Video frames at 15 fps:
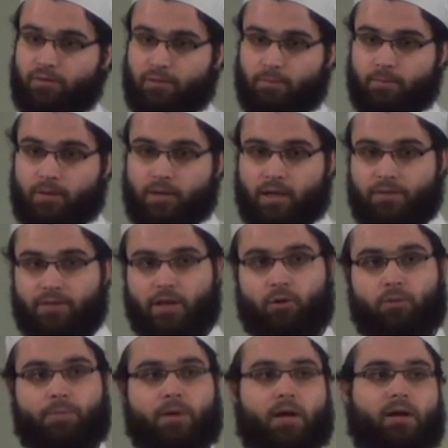of them. And then it
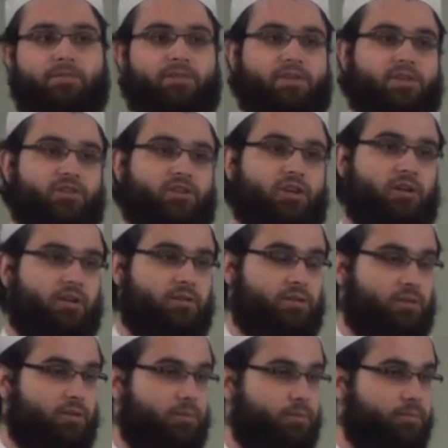will be obvious, inshallah,
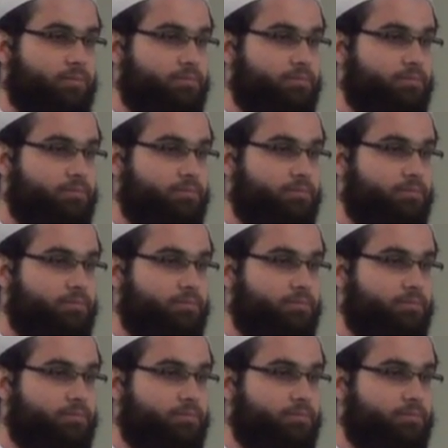to you.